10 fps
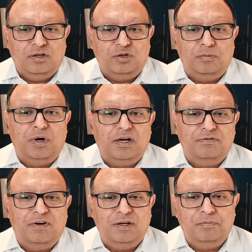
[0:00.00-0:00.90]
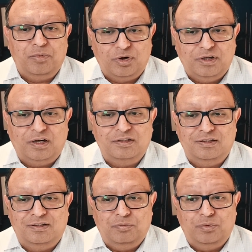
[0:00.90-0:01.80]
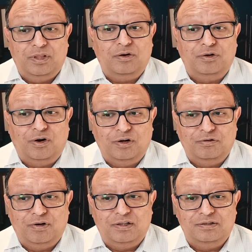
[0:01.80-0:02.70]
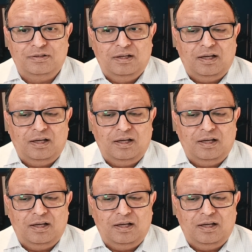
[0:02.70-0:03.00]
You're modifying production without guardrails.